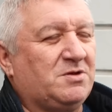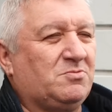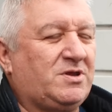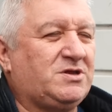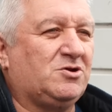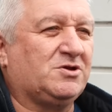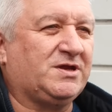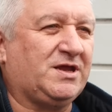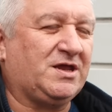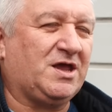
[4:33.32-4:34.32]
When you look at
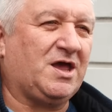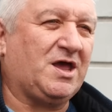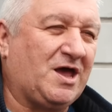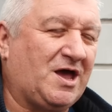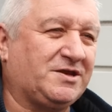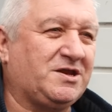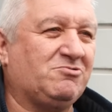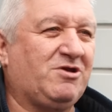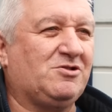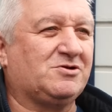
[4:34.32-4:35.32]
it, I didn't
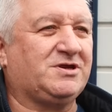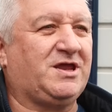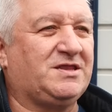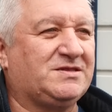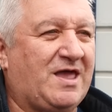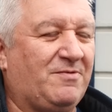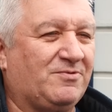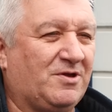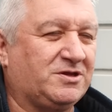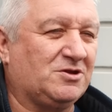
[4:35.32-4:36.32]
really look at it in
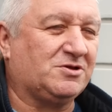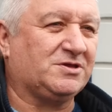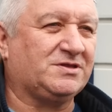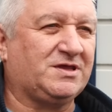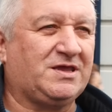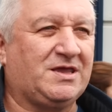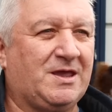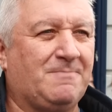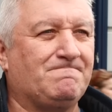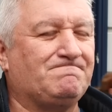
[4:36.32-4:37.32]
depth. You look at
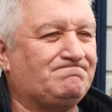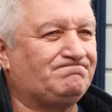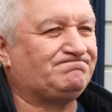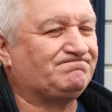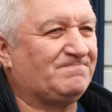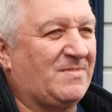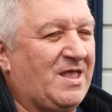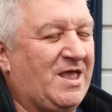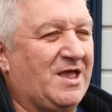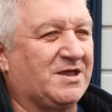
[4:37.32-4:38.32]
the,
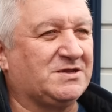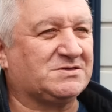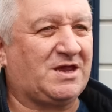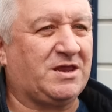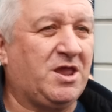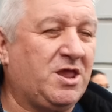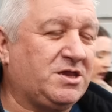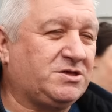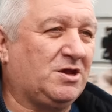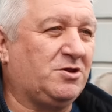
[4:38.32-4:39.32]
how can I say,
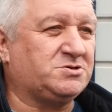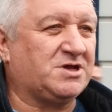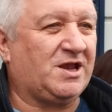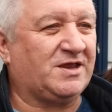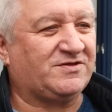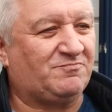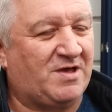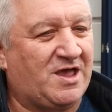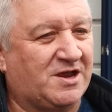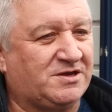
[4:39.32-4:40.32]
you lose your collective
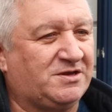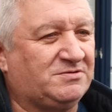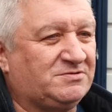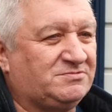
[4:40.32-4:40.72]
bargaining.